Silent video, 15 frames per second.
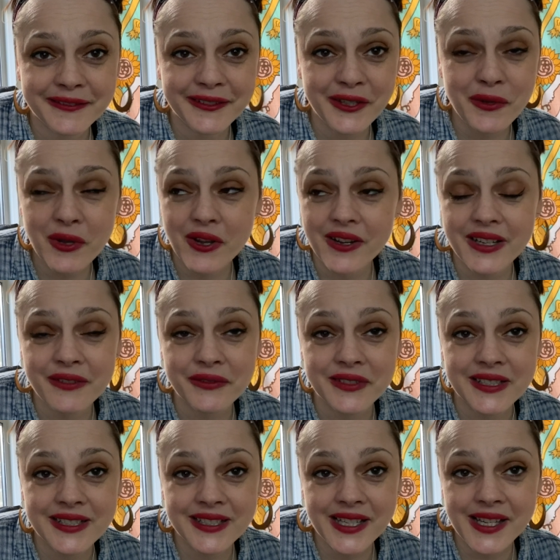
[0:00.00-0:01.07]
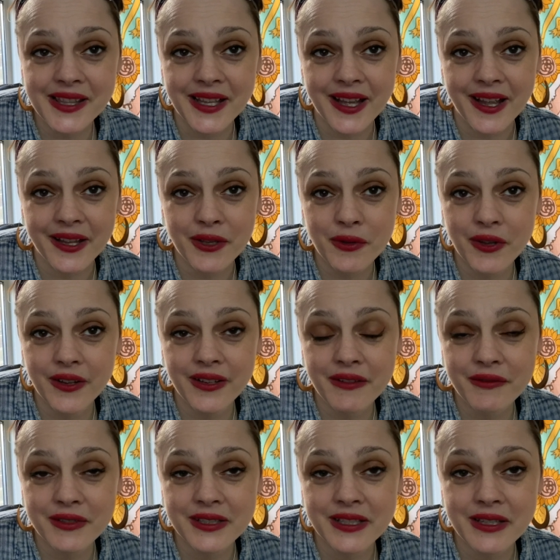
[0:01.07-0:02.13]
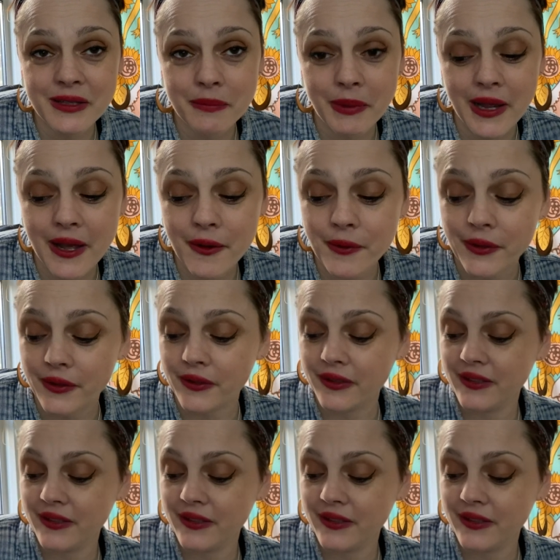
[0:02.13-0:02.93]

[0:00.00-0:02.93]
You can't even see that. You can't even see the power.